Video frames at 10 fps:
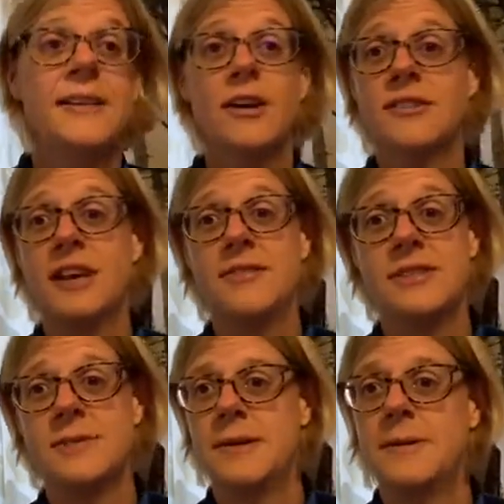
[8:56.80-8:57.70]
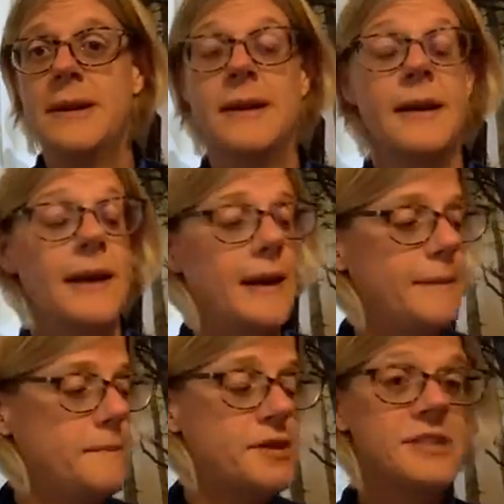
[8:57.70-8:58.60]
The whole of life is this, by the
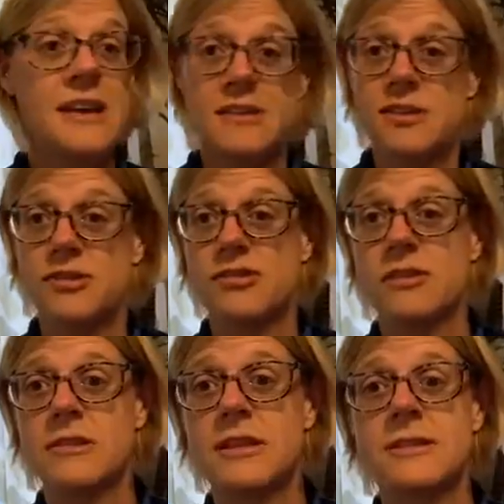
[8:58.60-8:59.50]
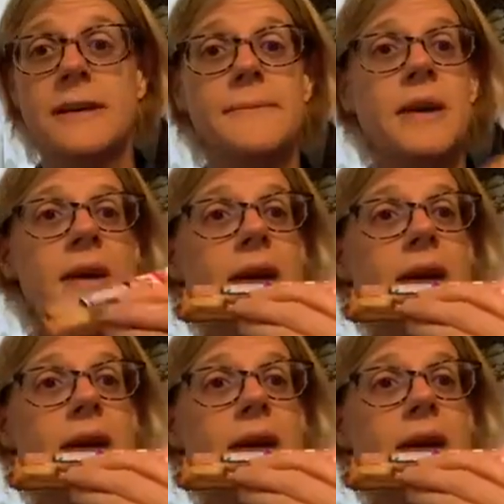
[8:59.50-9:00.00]
way. You can see how this is a struggle last night.